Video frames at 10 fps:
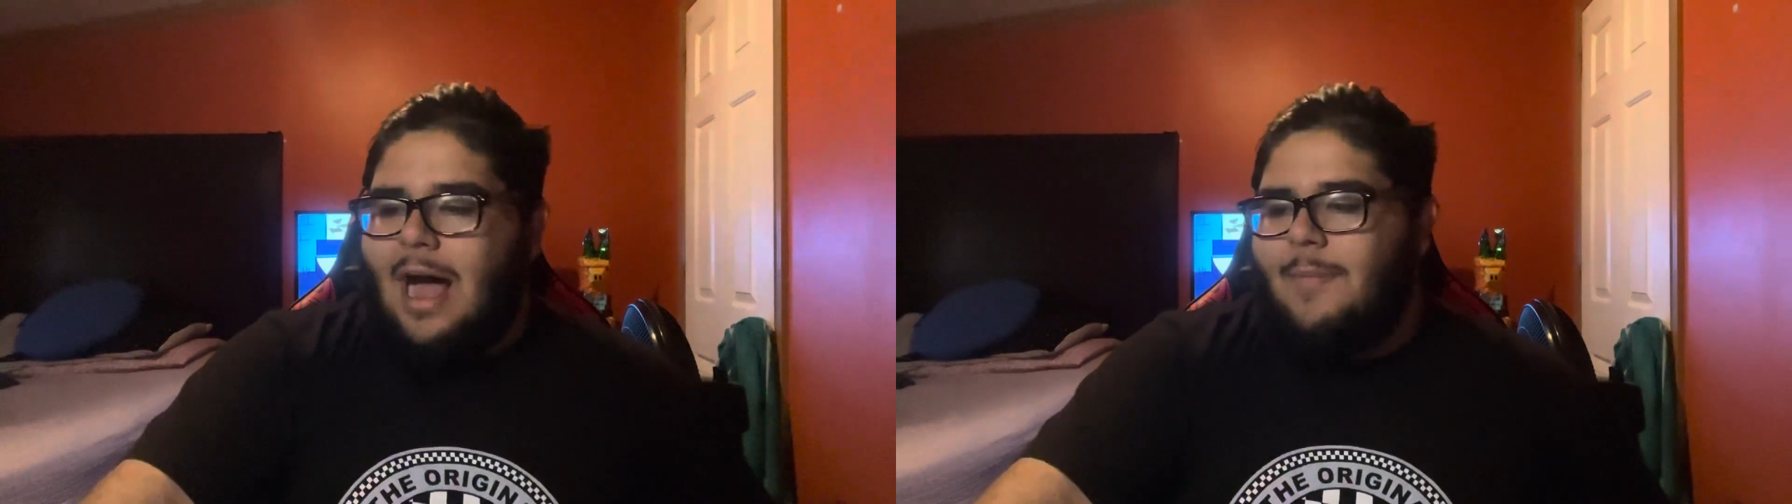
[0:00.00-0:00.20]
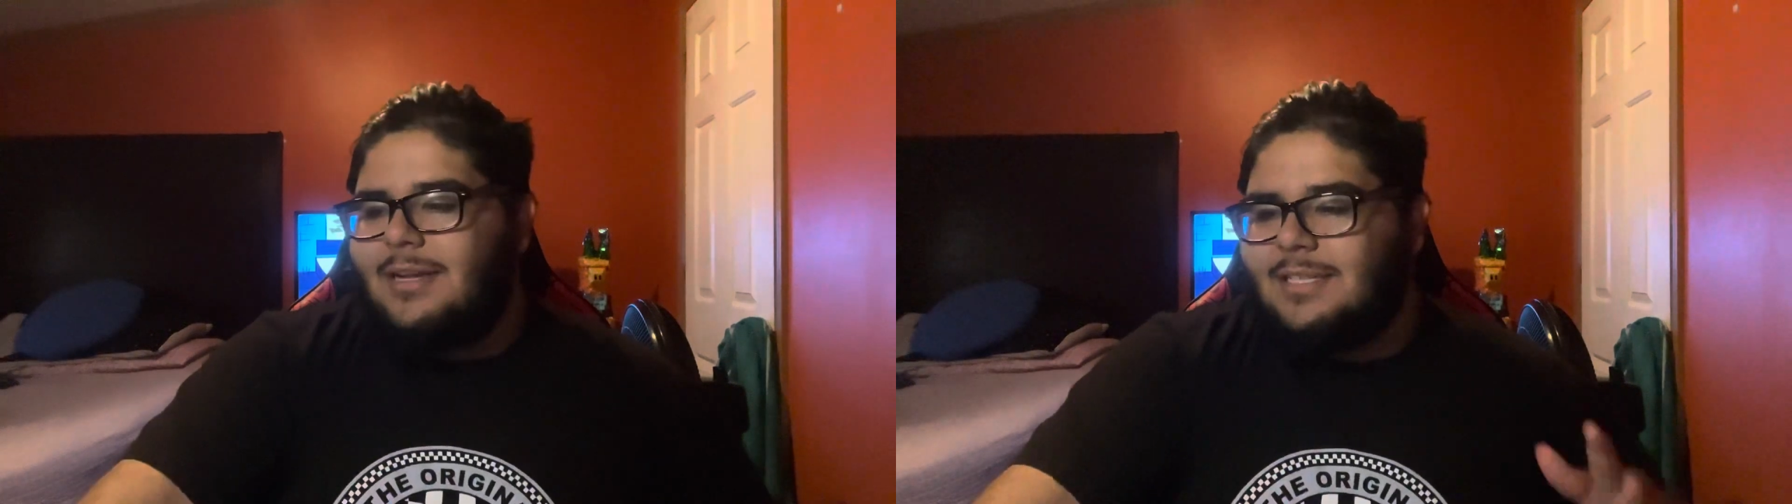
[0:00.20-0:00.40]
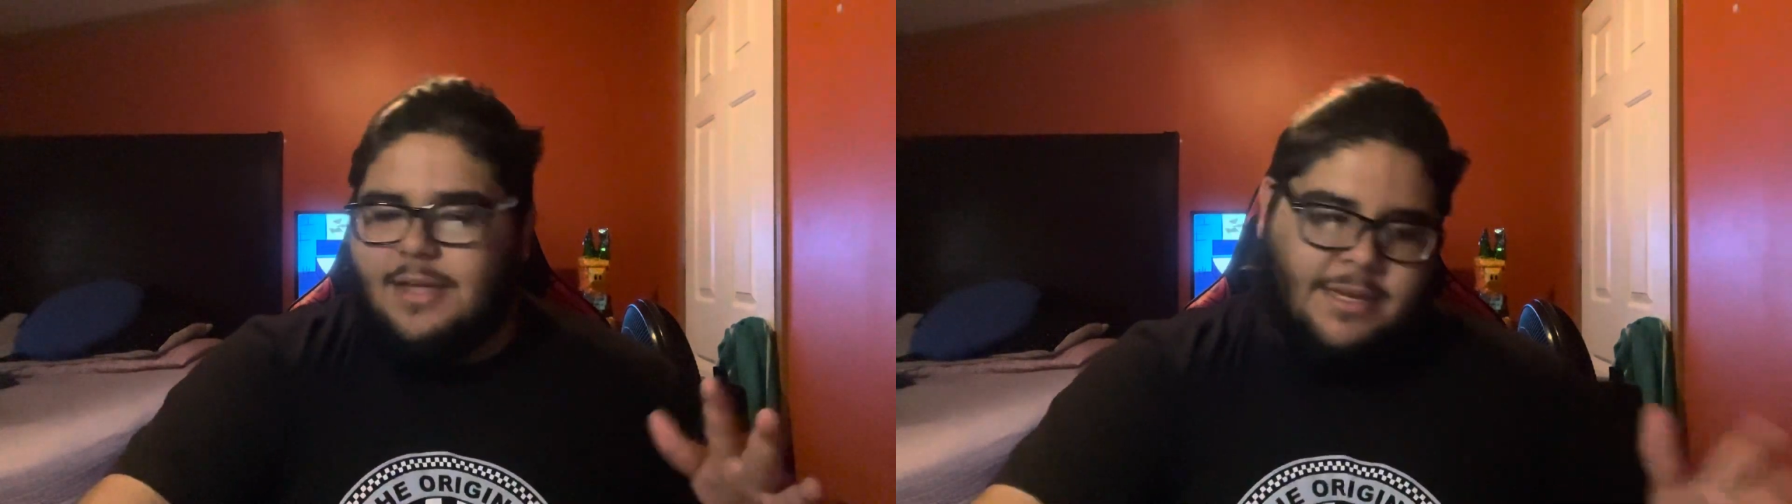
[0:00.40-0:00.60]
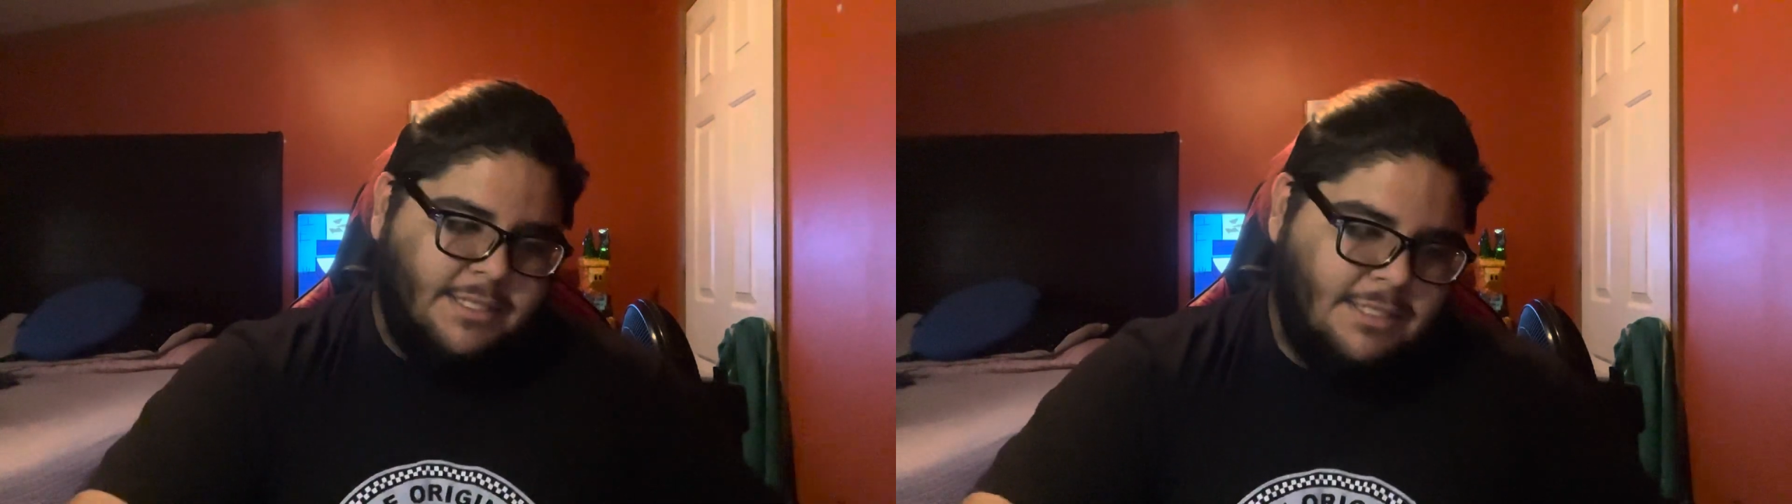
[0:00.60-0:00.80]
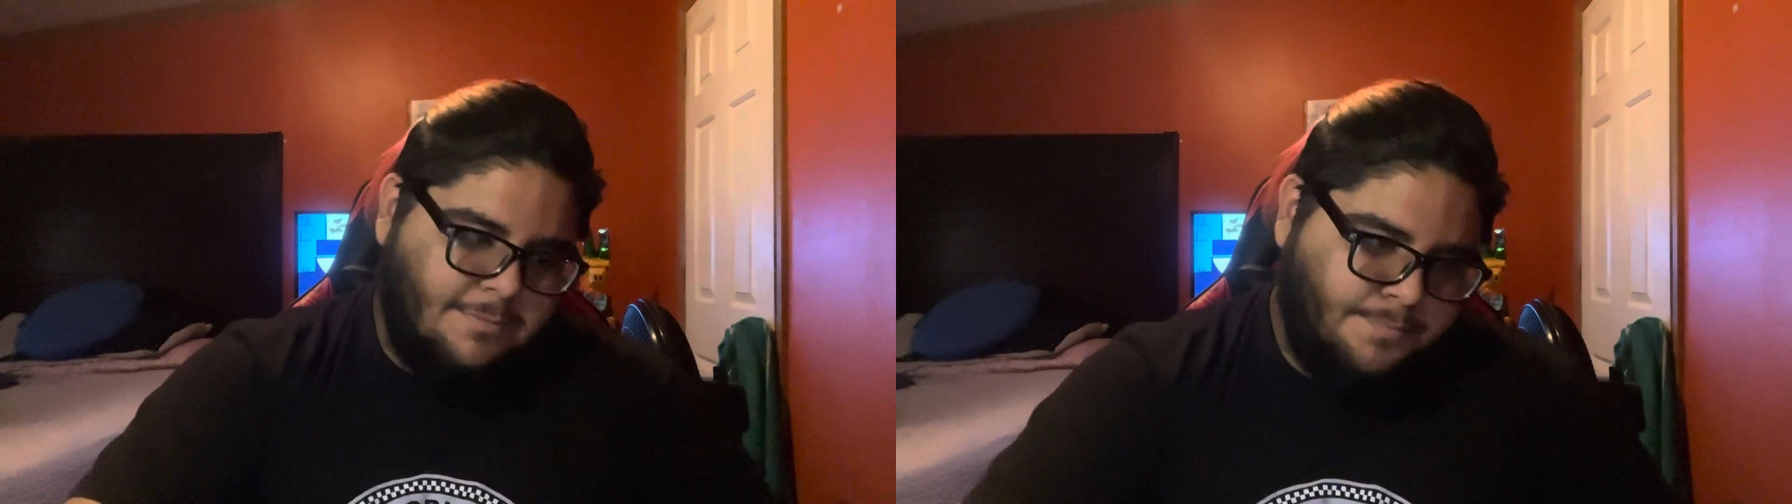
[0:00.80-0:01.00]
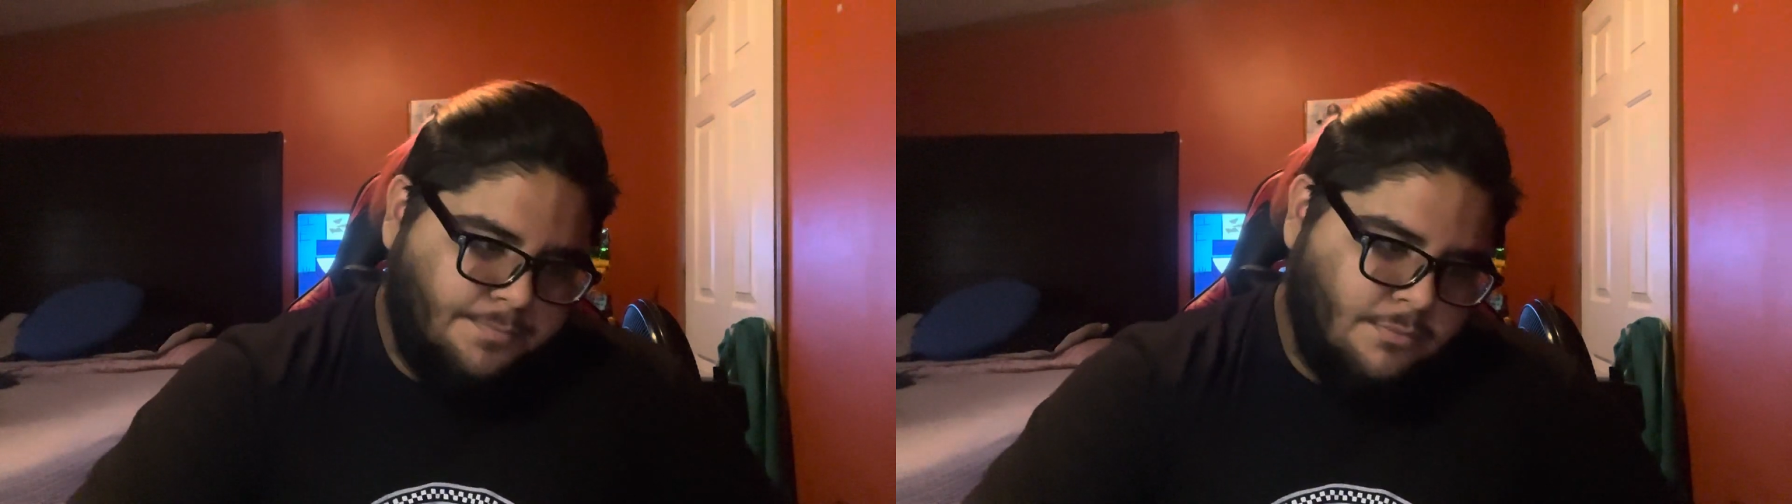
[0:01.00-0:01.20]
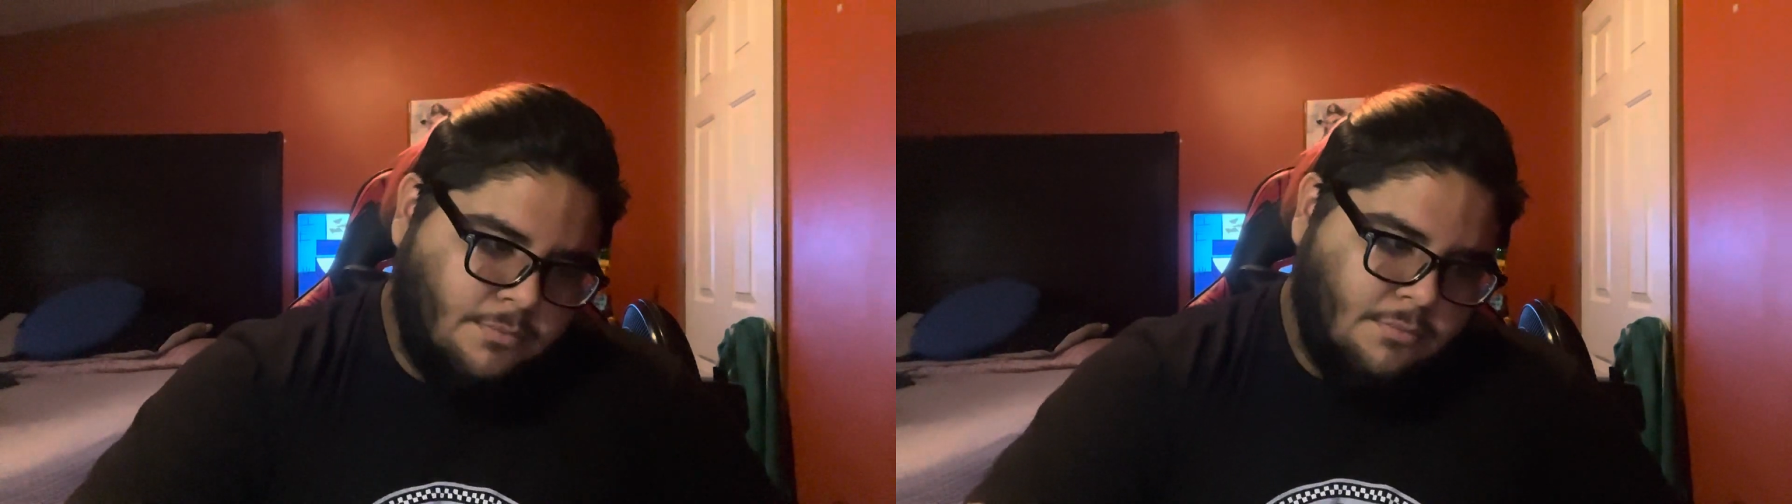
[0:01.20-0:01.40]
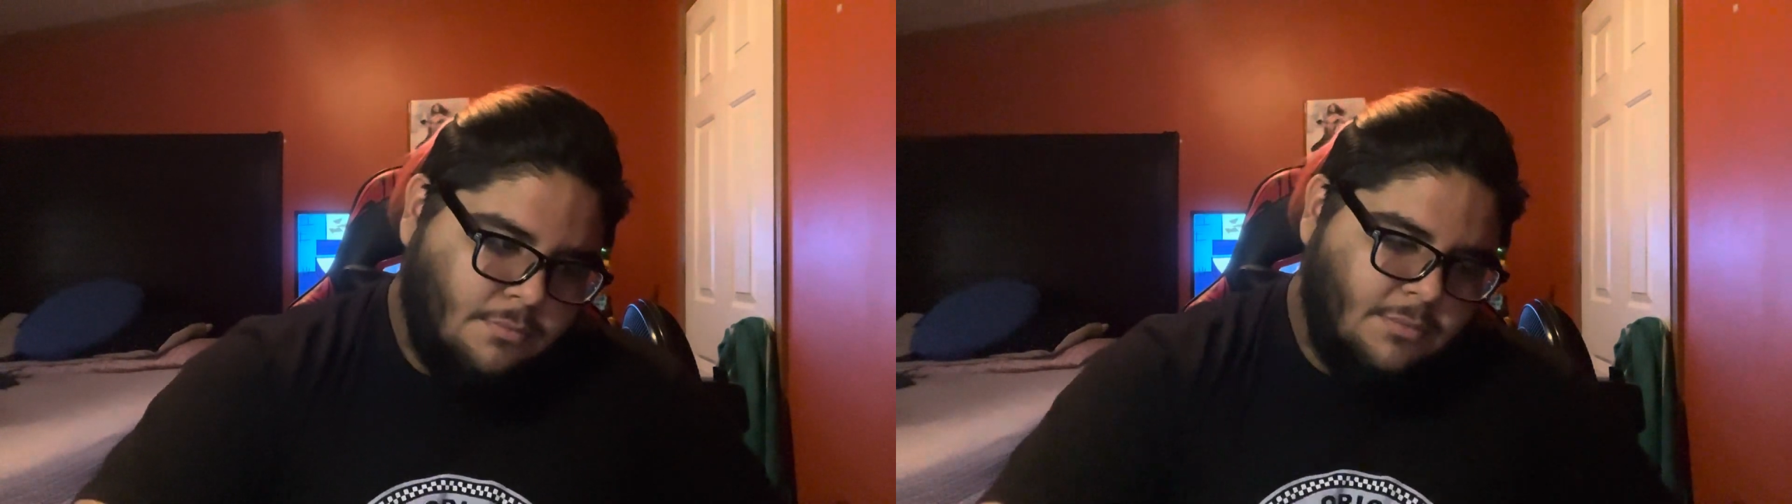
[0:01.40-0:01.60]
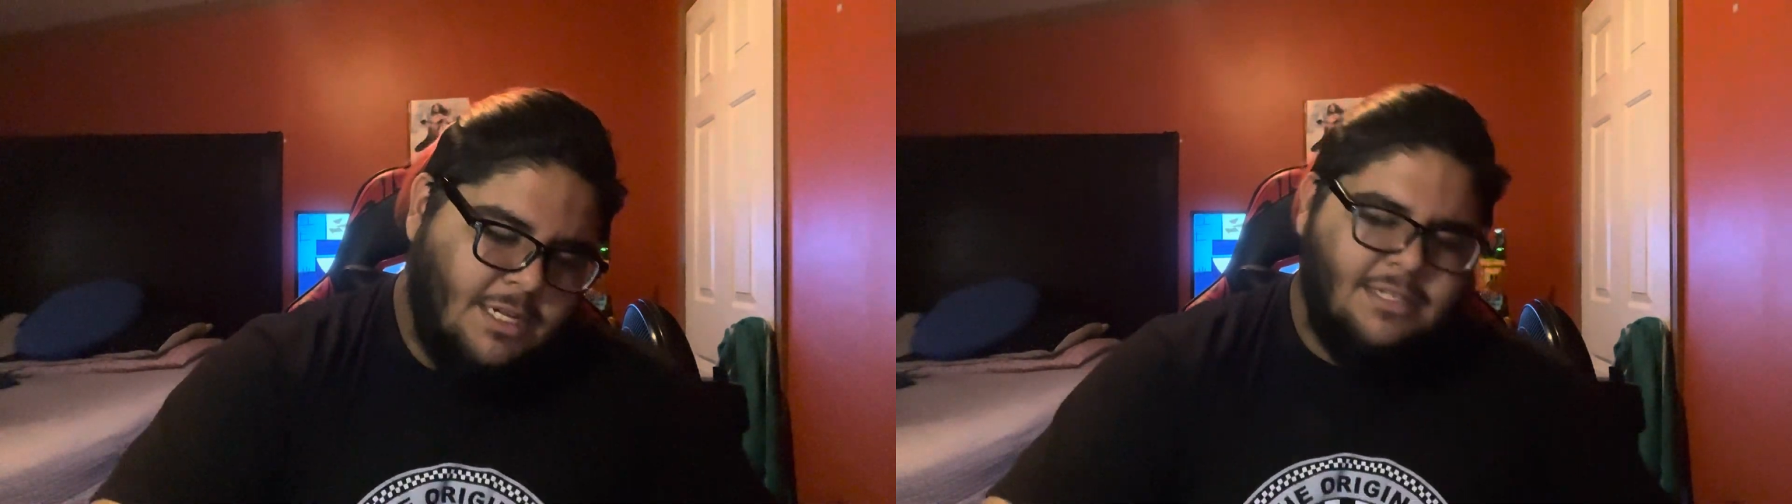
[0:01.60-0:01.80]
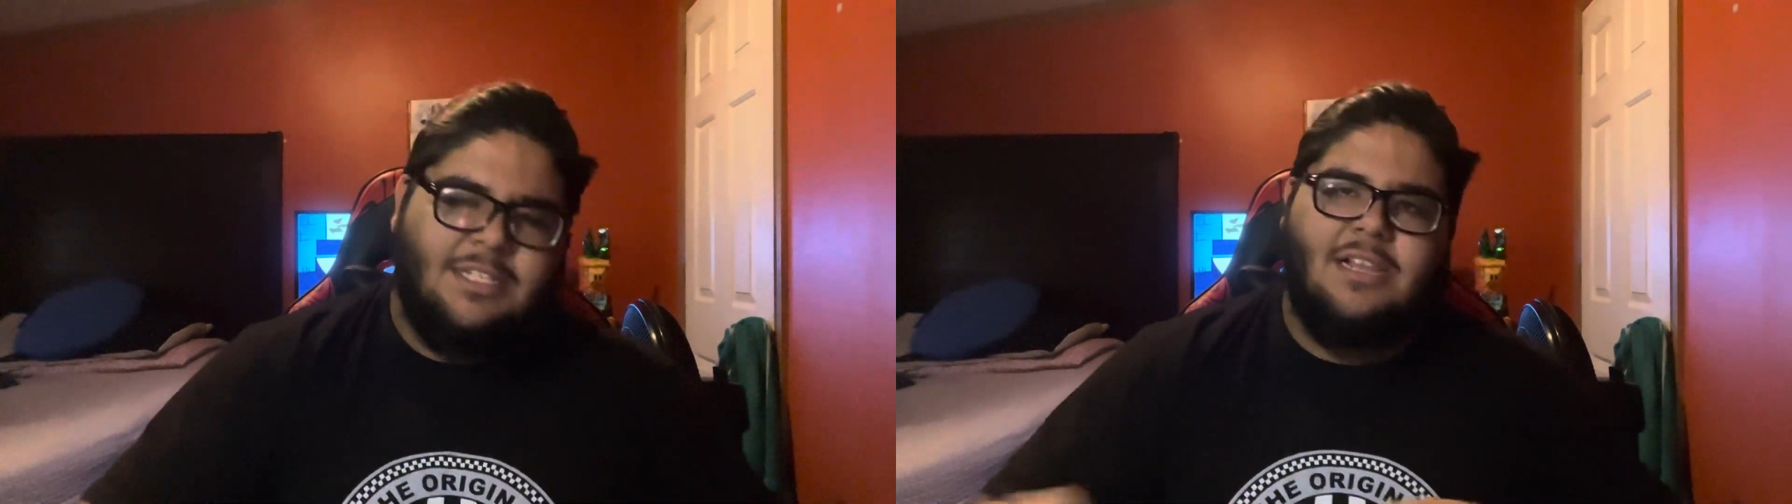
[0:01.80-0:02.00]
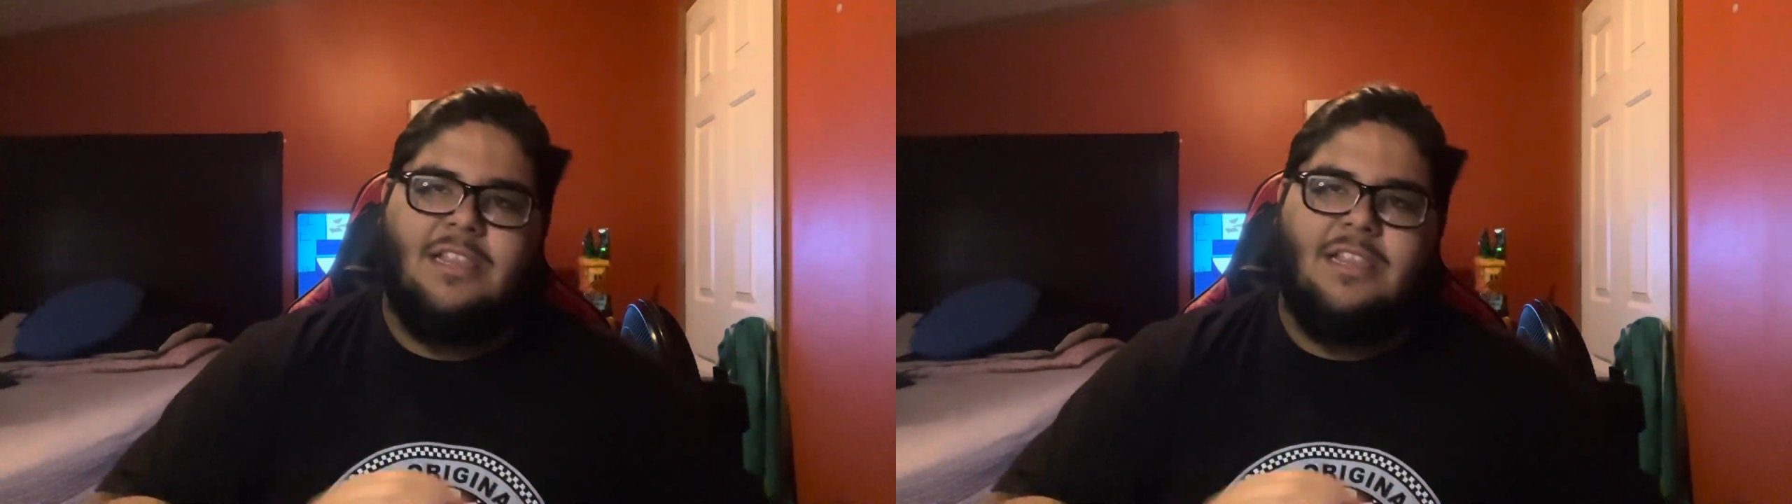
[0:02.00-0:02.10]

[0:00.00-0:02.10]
I'm going to say this. To